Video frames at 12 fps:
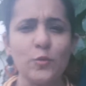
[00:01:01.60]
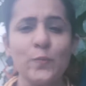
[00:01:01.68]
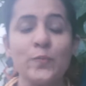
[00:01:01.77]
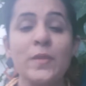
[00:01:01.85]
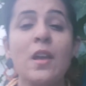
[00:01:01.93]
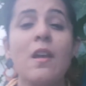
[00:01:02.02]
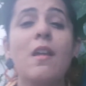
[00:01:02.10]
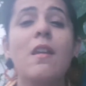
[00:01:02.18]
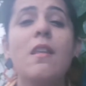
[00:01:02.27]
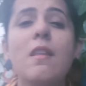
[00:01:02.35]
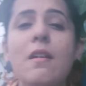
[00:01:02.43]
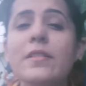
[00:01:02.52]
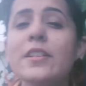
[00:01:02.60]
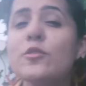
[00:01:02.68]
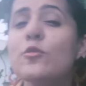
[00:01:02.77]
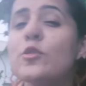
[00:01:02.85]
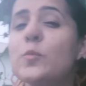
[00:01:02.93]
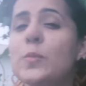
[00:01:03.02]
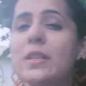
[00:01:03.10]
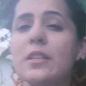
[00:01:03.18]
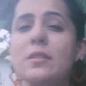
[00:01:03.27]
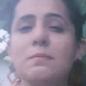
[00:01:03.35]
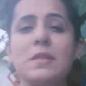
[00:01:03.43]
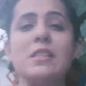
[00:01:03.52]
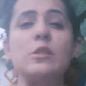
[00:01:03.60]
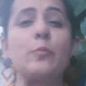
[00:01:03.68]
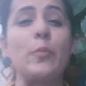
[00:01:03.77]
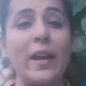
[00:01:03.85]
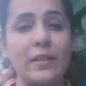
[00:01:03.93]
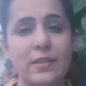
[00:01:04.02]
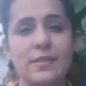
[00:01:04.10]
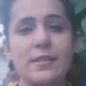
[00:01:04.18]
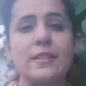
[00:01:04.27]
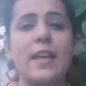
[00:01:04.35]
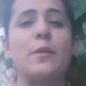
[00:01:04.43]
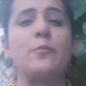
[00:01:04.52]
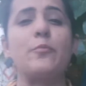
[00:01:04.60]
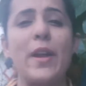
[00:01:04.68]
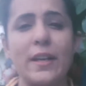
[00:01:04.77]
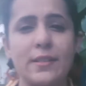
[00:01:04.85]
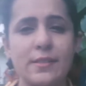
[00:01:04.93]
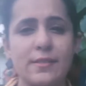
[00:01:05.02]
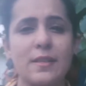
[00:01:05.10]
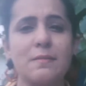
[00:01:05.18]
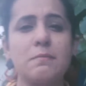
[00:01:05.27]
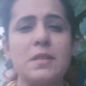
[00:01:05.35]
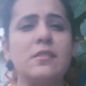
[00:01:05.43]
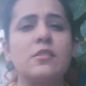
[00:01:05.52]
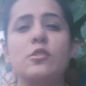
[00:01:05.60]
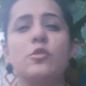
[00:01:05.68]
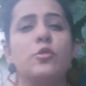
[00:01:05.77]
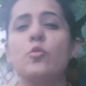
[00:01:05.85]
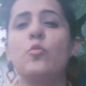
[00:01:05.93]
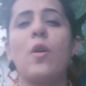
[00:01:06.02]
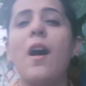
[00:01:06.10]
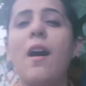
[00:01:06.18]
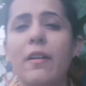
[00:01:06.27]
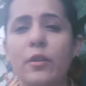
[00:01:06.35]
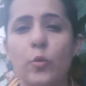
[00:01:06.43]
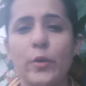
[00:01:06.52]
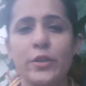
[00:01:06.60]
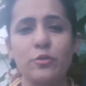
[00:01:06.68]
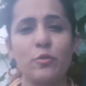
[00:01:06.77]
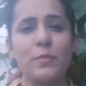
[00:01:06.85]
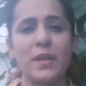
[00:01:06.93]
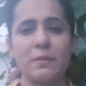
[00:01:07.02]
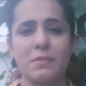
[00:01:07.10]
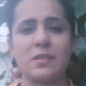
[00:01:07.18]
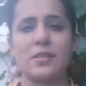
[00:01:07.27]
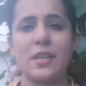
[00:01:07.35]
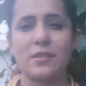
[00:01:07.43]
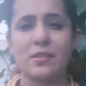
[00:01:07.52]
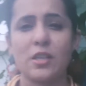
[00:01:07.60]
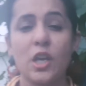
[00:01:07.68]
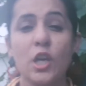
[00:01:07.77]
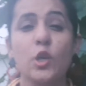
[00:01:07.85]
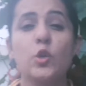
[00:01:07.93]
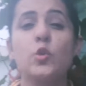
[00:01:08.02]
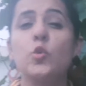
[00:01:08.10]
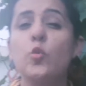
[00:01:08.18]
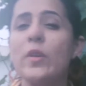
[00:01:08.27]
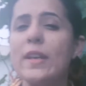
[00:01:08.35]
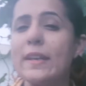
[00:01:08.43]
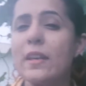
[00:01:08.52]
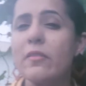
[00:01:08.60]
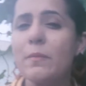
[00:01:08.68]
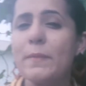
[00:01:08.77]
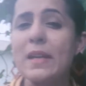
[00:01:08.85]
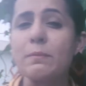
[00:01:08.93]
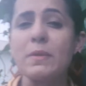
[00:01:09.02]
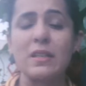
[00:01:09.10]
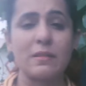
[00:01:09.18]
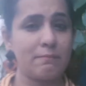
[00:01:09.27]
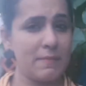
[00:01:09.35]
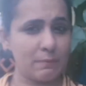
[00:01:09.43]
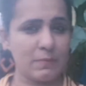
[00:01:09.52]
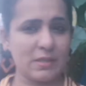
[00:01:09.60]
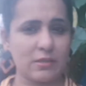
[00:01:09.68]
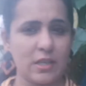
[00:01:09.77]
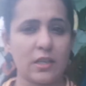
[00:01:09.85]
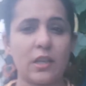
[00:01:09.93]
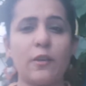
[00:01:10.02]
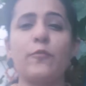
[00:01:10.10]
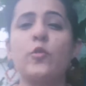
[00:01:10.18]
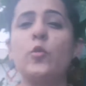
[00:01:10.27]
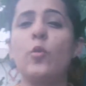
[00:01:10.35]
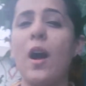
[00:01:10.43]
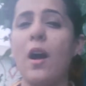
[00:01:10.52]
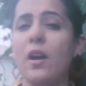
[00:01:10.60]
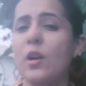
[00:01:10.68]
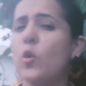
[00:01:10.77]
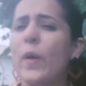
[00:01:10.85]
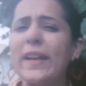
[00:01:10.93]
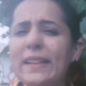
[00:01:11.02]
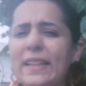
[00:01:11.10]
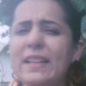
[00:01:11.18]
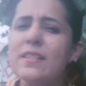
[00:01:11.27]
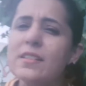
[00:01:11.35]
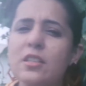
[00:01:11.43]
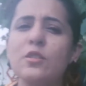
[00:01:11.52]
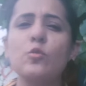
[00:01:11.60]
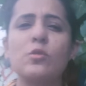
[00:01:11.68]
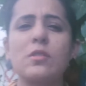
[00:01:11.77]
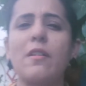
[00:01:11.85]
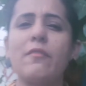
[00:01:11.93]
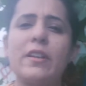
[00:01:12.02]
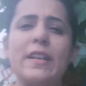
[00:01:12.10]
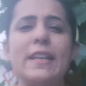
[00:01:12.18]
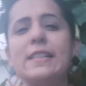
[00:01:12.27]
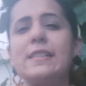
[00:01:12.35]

to. Learning to speak it means practicing, and practicing means you are going to make mistakes. You will never make mistake if you quietly listen to someone